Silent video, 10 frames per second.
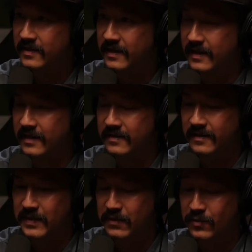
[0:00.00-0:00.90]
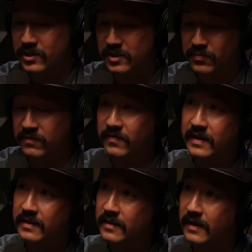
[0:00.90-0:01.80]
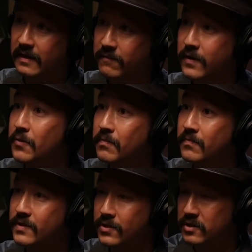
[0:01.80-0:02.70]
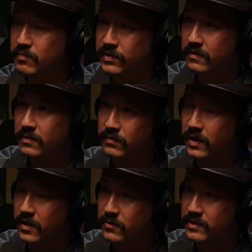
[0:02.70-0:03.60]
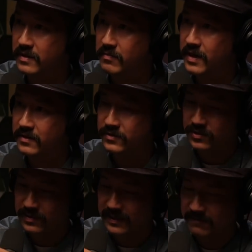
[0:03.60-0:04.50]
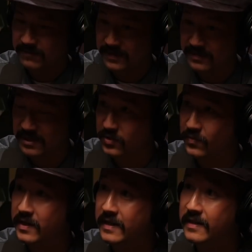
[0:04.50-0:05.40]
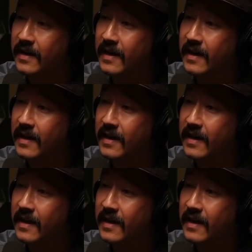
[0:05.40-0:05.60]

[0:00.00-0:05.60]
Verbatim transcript: Mm-hmm. And um, it would just prevent like foam. So you just put the, the hose in the bottle and you'd like fill each one.